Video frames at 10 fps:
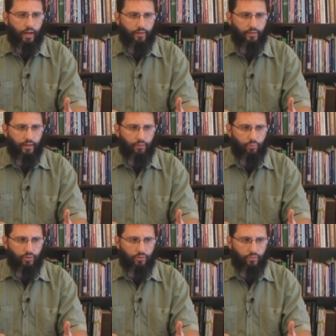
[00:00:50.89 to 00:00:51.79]
and they
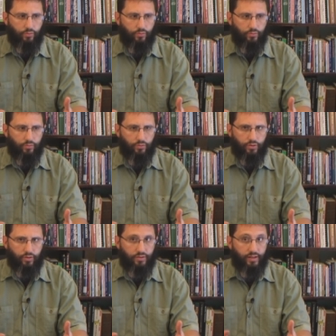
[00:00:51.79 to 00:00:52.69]
will
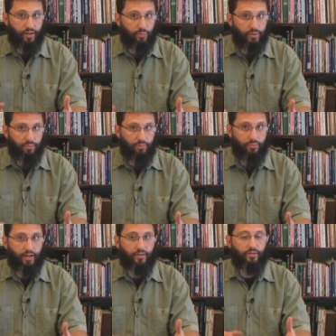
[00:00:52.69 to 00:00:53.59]
start to tell people
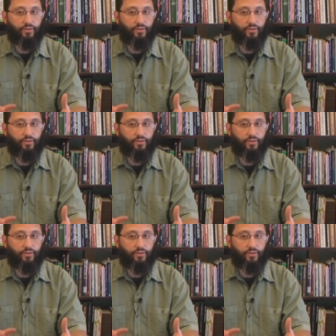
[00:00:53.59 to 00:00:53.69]
about it,